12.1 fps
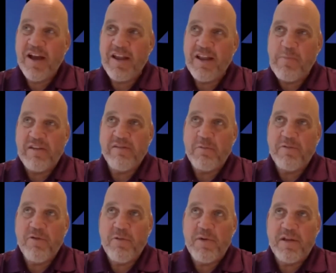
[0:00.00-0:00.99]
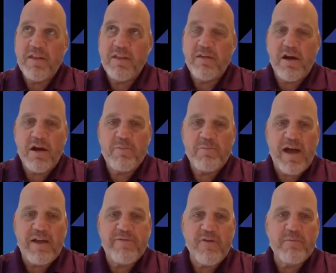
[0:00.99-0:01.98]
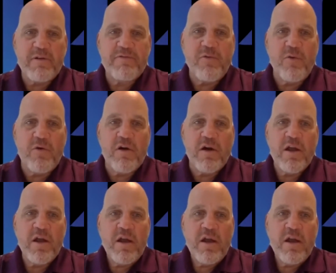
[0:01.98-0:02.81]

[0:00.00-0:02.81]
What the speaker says: I didn't mention before, but our platform before,